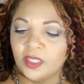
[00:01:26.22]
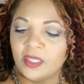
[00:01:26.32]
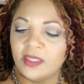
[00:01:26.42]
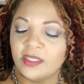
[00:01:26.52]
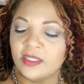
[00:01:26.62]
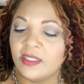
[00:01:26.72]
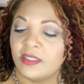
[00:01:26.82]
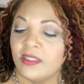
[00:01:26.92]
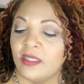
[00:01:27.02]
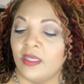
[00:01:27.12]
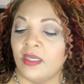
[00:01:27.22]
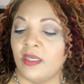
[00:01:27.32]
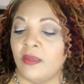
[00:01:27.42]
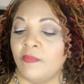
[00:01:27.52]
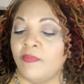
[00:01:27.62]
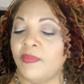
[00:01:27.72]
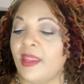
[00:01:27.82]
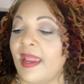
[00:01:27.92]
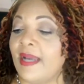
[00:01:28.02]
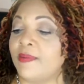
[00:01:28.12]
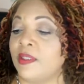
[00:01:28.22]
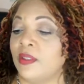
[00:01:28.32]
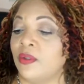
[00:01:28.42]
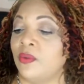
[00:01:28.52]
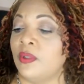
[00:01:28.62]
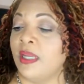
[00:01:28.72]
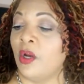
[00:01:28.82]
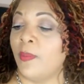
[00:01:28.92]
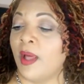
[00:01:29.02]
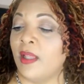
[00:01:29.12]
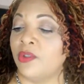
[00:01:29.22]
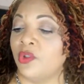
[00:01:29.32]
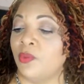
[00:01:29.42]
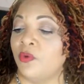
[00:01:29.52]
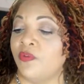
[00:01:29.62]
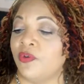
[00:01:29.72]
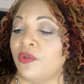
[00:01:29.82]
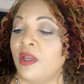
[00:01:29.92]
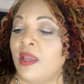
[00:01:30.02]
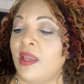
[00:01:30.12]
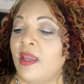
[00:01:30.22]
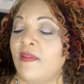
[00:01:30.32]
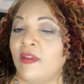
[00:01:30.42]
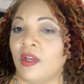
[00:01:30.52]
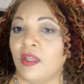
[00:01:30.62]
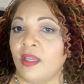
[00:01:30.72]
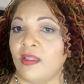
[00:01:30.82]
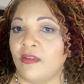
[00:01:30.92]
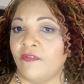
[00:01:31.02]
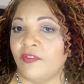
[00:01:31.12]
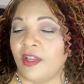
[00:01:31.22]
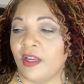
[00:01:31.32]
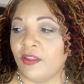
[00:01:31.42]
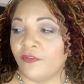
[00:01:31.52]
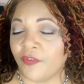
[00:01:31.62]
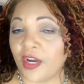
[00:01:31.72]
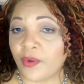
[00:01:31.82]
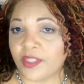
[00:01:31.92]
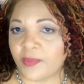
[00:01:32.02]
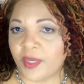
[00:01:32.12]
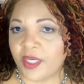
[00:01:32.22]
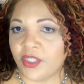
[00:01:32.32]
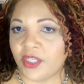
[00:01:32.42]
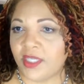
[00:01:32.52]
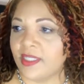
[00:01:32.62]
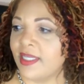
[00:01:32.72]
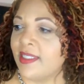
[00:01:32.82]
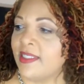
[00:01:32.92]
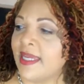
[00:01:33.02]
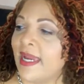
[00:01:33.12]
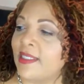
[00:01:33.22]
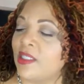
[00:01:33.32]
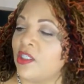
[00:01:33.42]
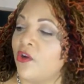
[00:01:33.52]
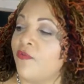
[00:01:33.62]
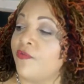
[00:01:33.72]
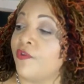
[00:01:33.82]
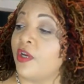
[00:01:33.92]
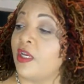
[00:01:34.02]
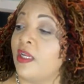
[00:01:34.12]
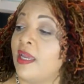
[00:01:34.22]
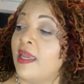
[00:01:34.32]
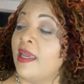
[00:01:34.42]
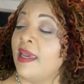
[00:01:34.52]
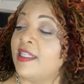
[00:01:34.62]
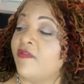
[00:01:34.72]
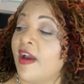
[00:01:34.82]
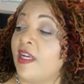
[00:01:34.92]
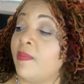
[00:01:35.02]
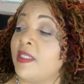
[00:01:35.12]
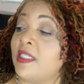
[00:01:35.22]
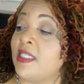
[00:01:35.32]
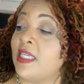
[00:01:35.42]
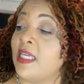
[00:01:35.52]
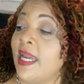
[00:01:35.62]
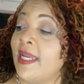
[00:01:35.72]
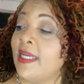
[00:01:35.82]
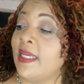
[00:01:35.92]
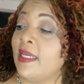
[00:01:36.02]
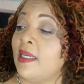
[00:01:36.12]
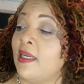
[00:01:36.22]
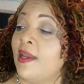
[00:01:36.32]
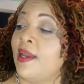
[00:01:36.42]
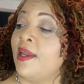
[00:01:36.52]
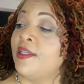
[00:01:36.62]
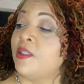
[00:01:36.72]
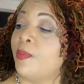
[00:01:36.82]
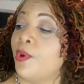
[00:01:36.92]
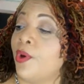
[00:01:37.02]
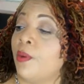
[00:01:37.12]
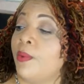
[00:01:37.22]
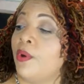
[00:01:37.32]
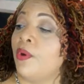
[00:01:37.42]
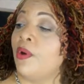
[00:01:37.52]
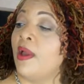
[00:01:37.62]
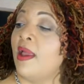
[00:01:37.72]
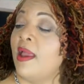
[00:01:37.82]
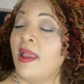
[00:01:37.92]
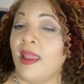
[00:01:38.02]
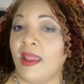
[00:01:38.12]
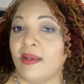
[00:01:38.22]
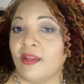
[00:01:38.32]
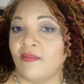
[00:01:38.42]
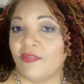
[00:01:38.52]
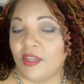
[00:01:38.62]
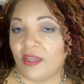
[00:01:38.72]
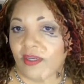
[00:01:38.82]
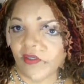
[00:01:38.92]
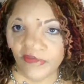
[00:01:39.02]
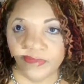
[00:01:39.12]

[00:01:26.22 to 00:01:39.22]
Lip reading: And this is the Absolute Nail Polish Remover in the fragrance peach, and it says it's acetone free, has vitamin C and E, it's portable and convenient.